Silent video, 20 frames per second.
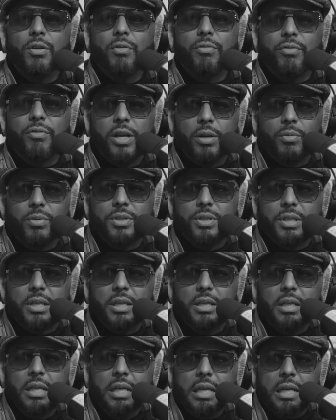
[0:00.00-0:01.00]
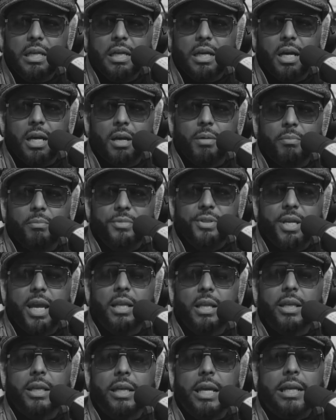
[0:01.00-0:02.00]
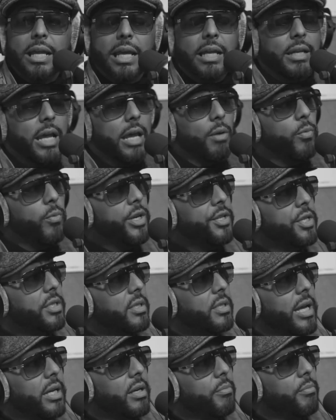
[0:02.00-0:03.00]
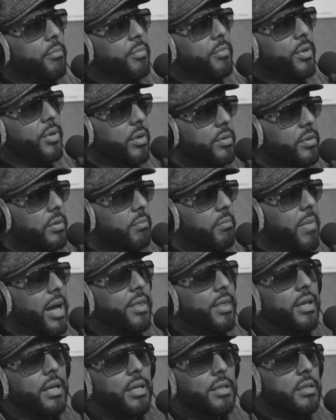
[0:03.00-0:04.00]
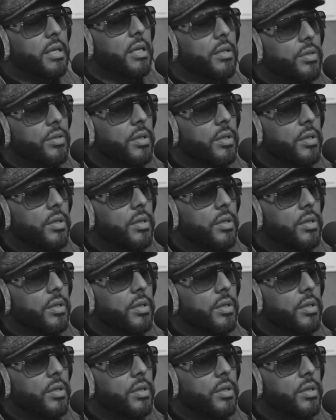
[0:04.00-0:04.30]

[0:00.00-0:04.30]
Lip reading: frequency daily. And we're just like computers. My thing is this: